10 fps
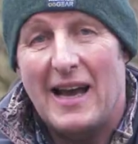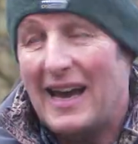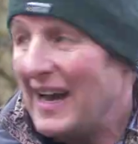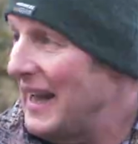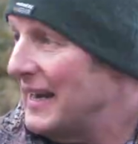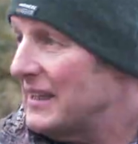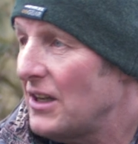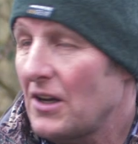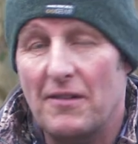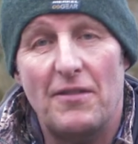and it's
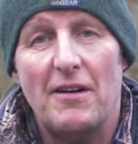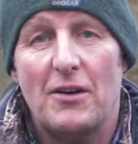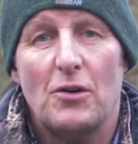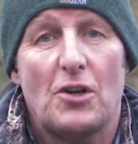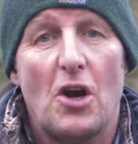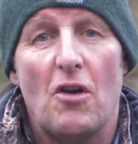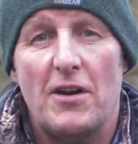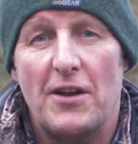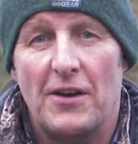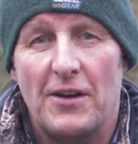like a very good
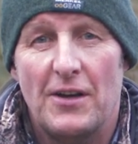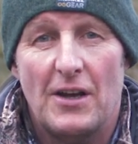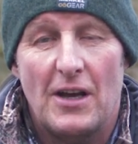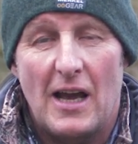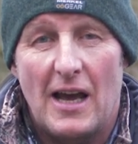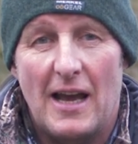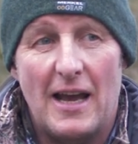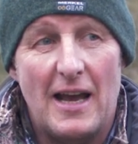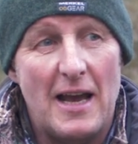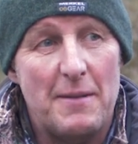corridor,
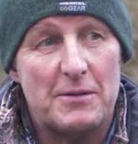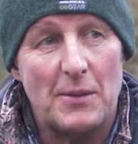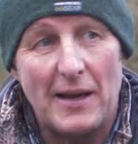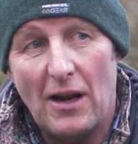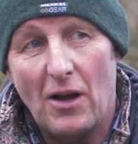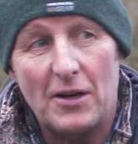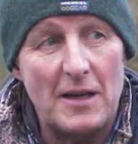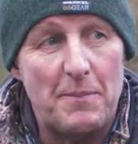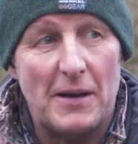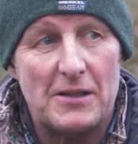so we get a lot of
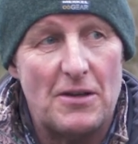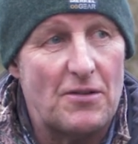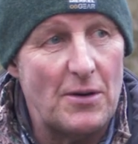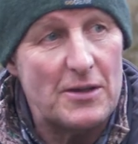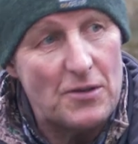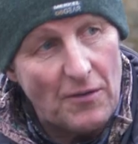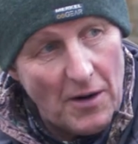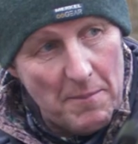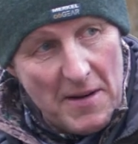deer passing through it. So I've got a